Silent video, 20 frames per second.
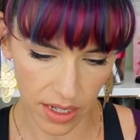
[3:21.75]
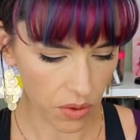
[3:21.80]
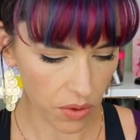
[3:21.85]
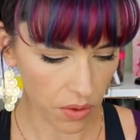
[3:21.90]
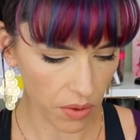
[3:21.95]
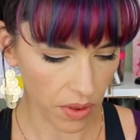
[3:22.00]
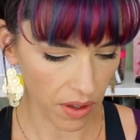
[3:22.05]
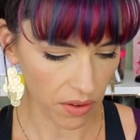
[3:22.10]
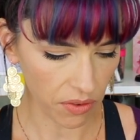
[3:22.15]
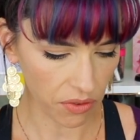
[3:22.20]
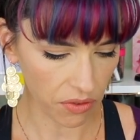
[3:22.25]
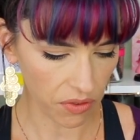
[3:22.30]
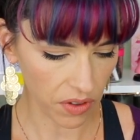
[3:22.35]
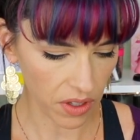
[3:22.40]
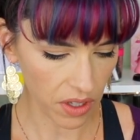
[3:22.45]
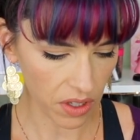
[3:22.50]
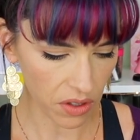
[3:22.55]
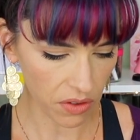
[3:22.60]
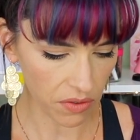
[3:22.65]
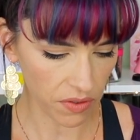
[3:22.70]
Ooh, they
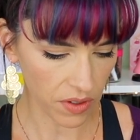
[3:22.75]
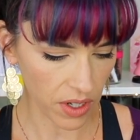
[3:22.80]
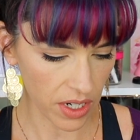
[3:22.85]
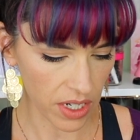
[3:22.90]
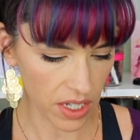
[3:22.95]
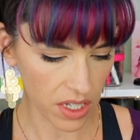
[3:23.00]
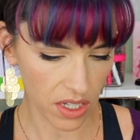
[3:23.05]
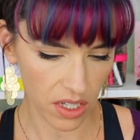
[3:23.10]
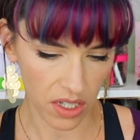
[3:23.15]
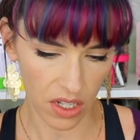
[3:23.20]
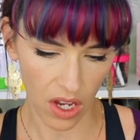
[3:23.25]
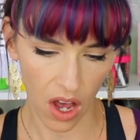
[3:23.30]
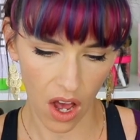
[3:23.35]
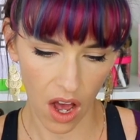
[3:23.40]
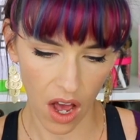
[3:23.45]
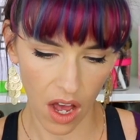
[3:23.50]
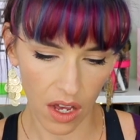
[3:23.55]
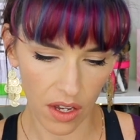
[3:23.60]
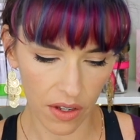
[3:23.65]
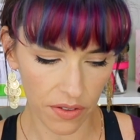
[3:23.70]
feel very
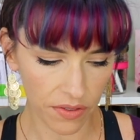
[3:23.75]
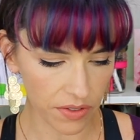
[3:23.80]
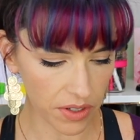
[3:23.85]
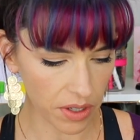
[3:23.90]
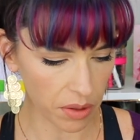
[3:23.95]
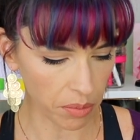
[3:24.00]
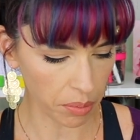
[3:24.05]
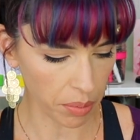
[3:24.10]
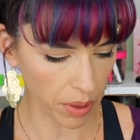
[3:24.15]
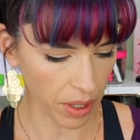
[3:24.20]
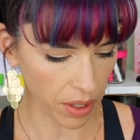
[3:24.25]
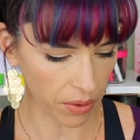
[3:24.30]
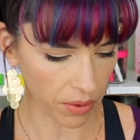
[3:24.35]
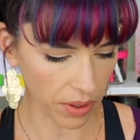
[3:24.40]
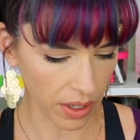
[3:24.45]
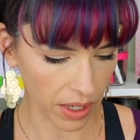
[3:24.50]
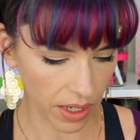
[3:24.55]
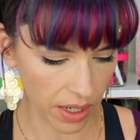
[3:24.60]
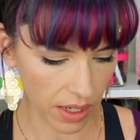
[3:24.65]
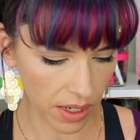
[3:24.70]
soft and
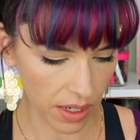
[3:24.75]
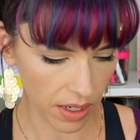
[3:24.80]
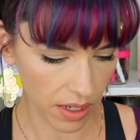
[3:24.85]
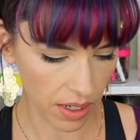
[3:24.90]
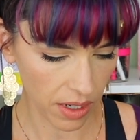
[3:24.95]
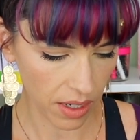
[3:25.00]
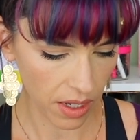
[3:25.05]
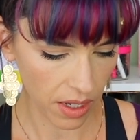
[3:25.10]
buttery.